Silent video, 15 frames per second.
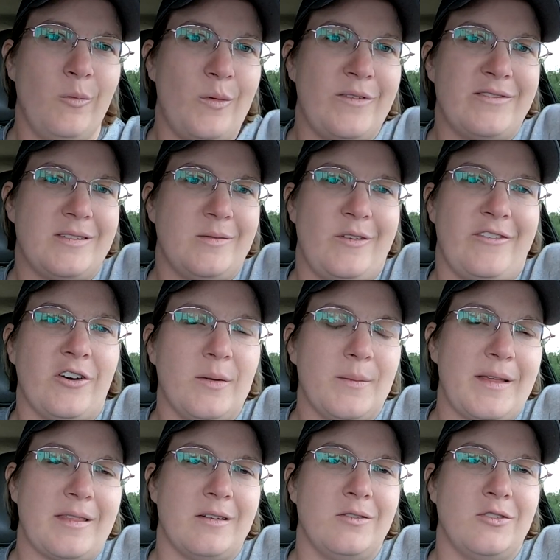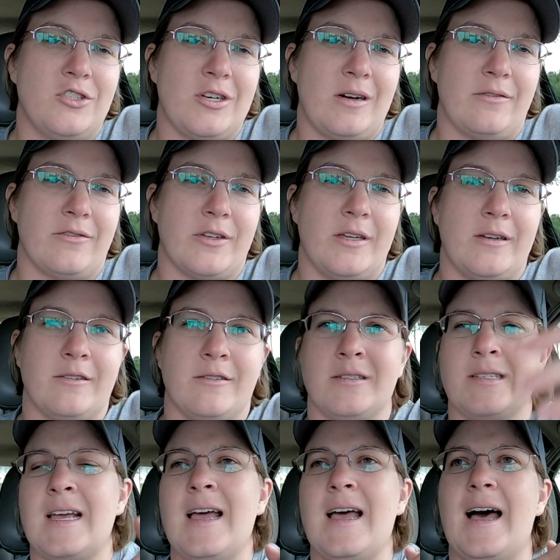we've heard about the news channel for
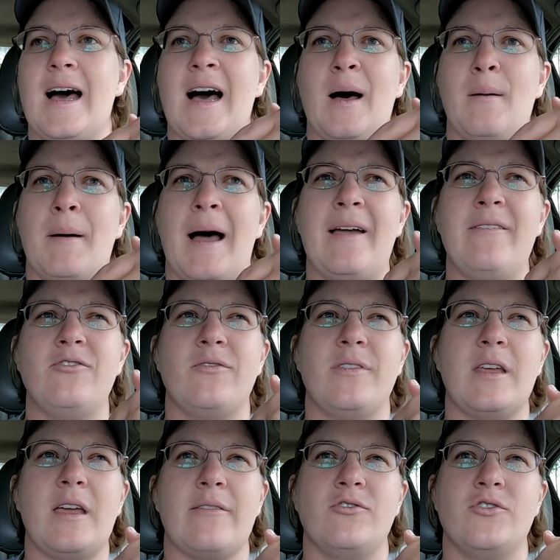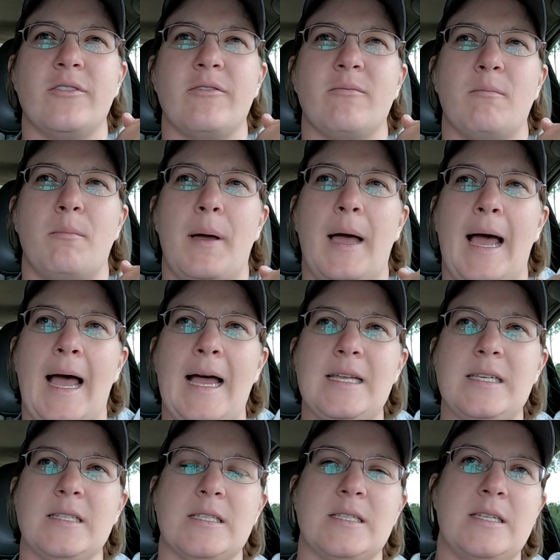years. I think I've driven
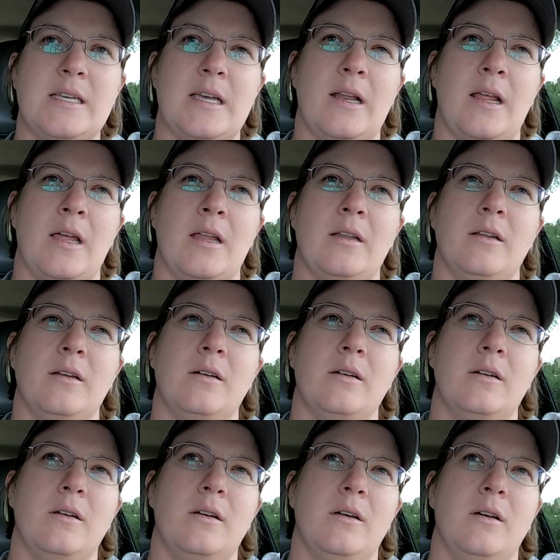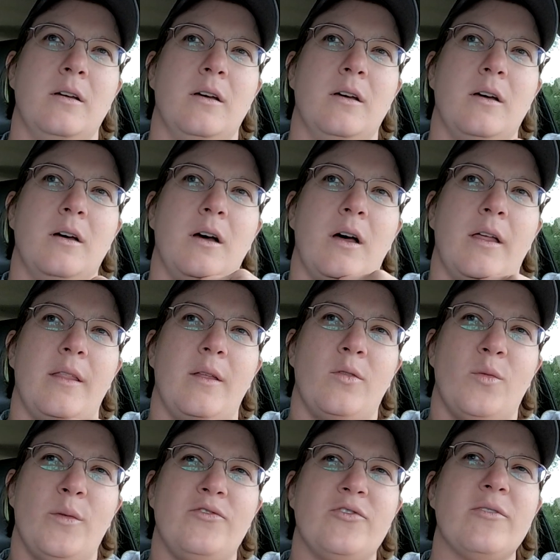past the CNN.
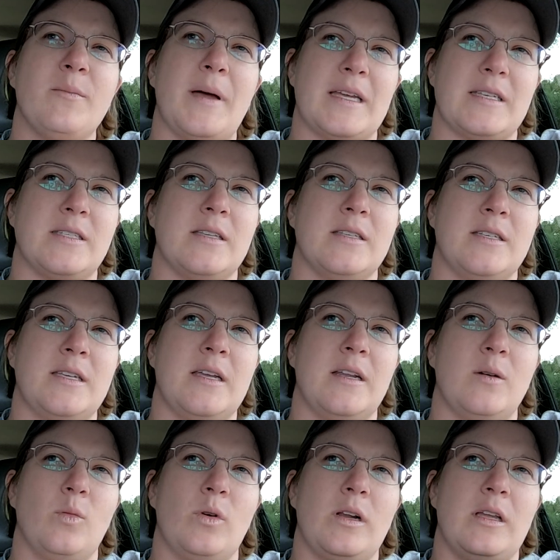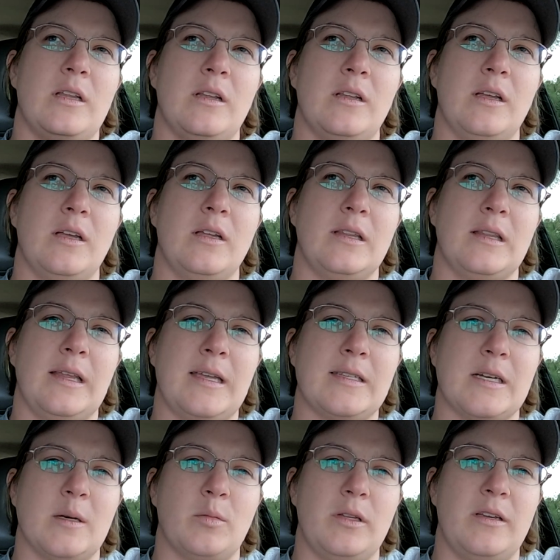We've driven past the CNN one in
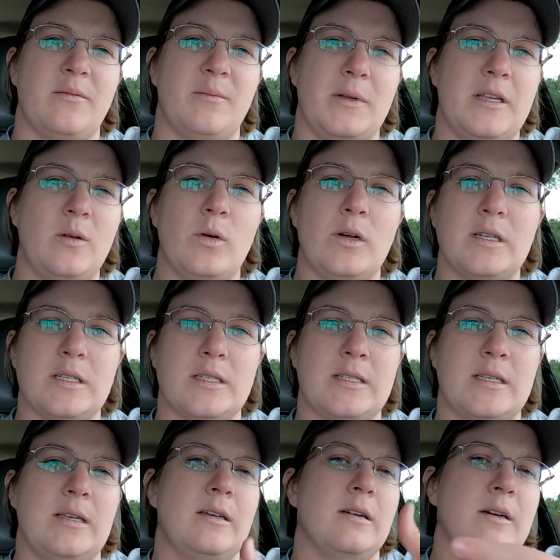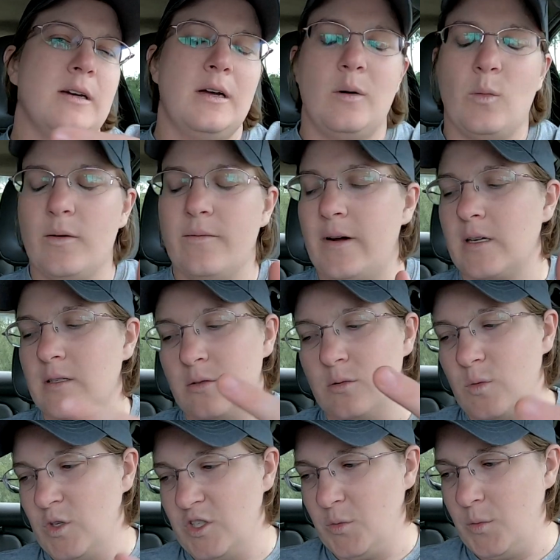Atlanta, I believe, but he wanted to see where Fox
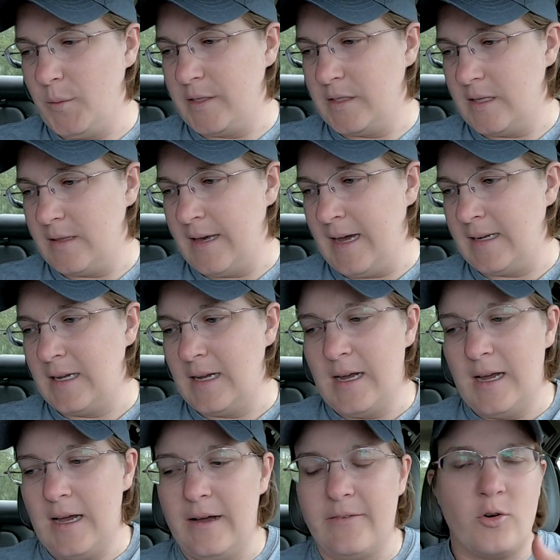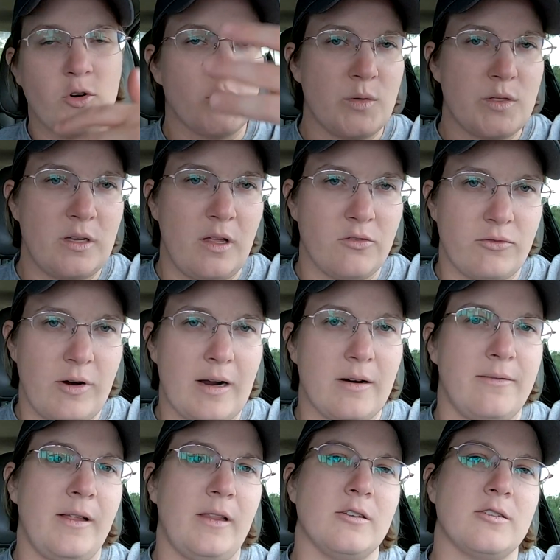News was, so we went and did that. Of course, we saw the
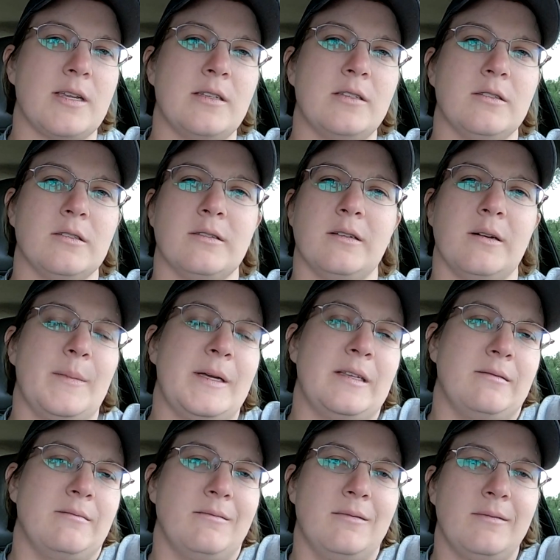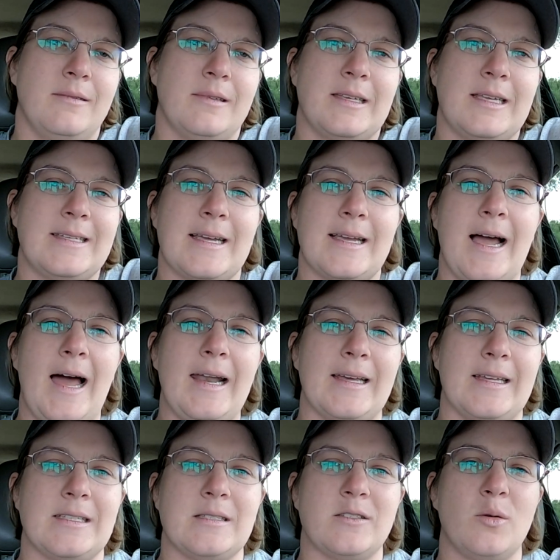Rockefeller Center. I mean, it's
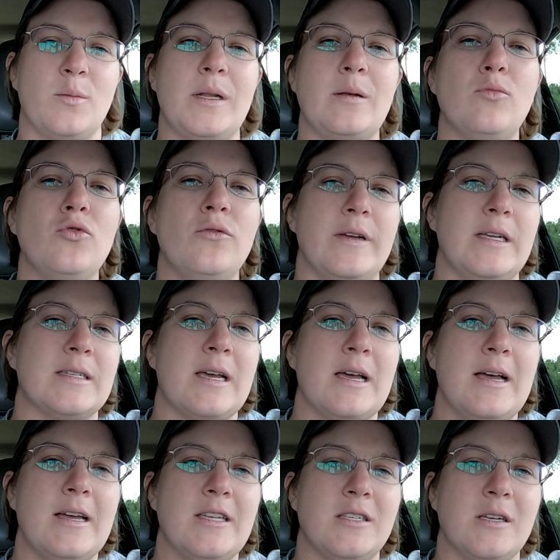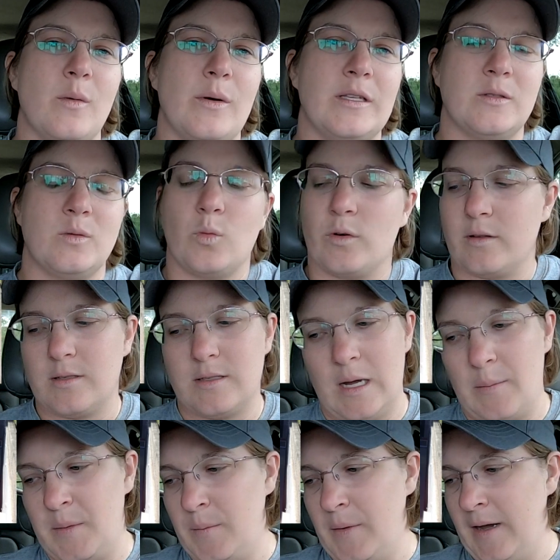iconic. It's in so many movies, so it's worth
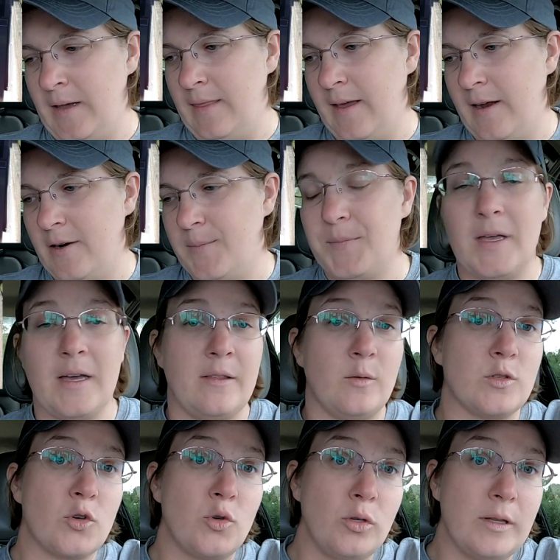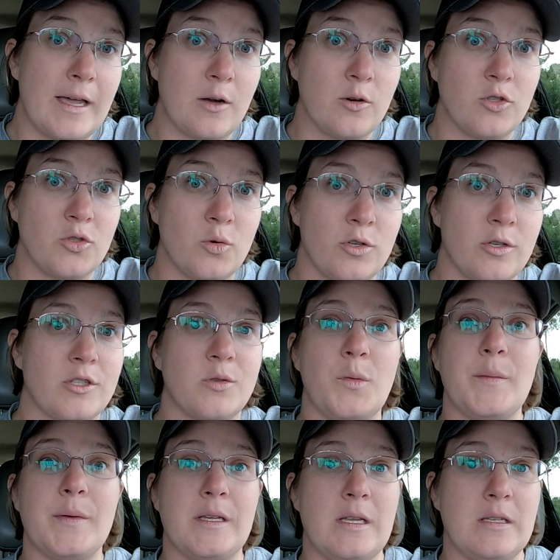stopping by there. There was a cool Lego store, so
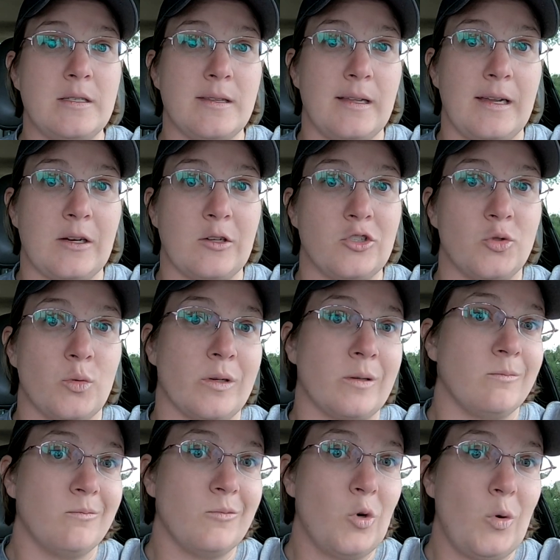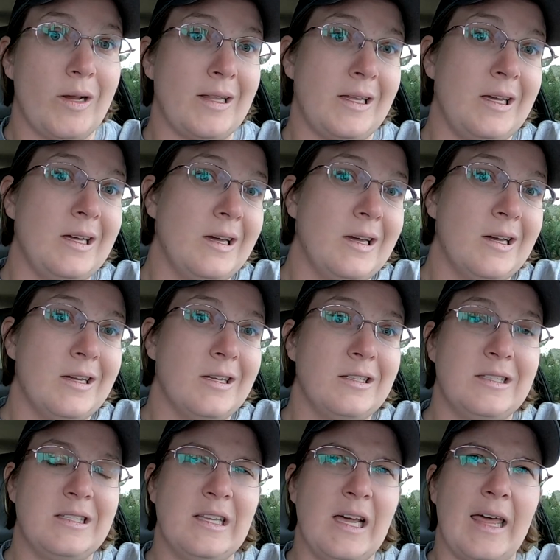we went into the Lego store quickly.
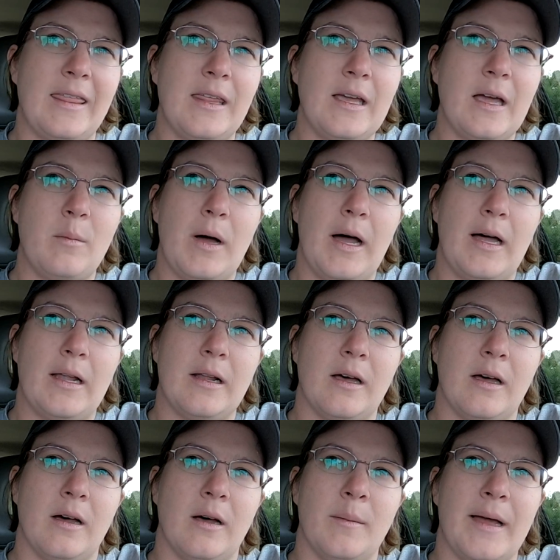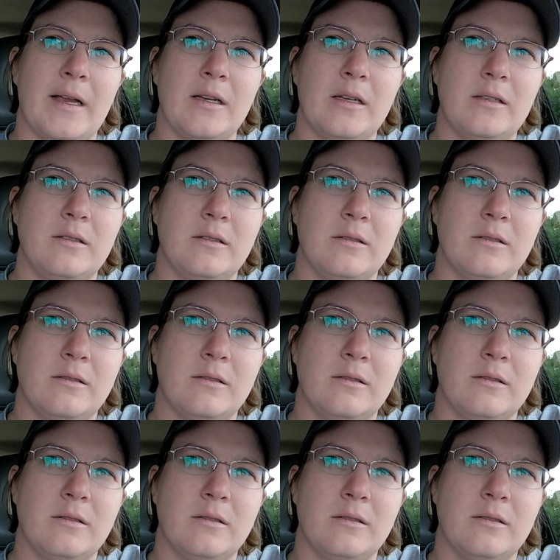I think I bought a magnet.